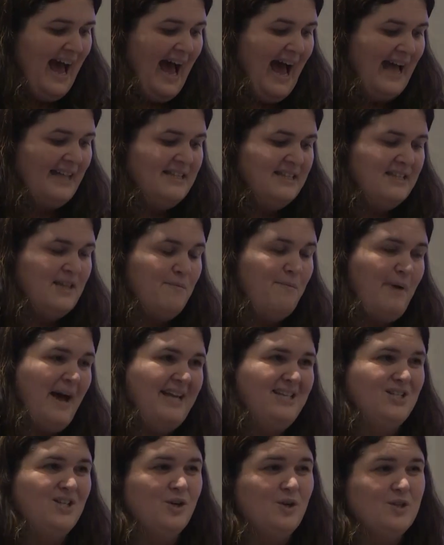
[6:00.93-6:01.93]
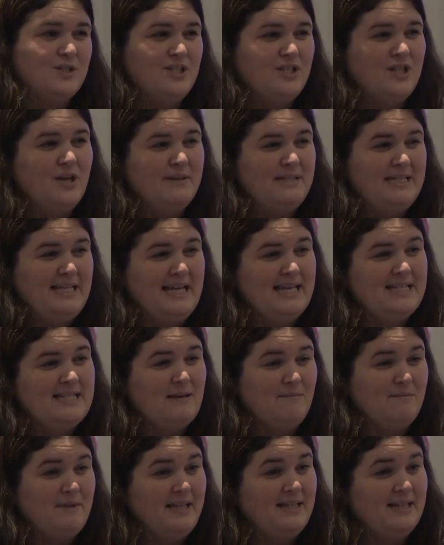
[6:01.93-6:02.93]
And the patient continuity is
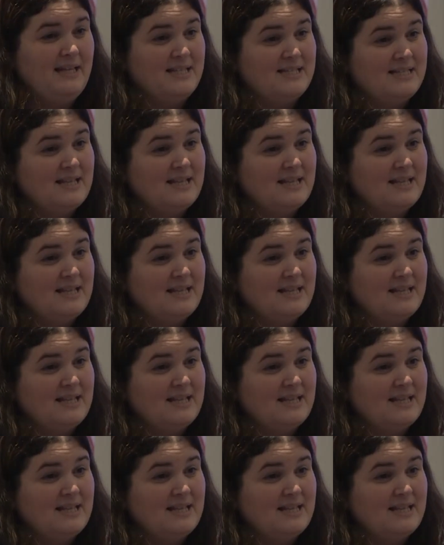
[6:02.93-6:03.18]
something that